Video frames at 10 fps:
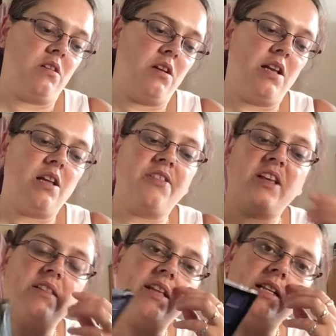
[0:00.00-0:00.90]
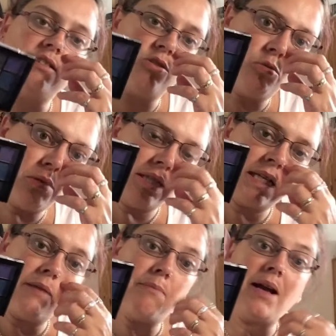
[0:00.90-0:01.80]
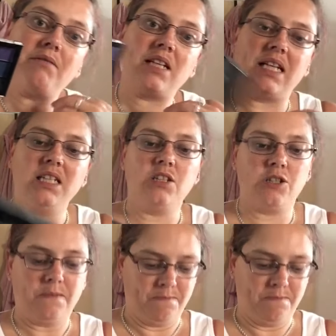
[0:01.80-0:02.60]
and I think these are normally £10 each.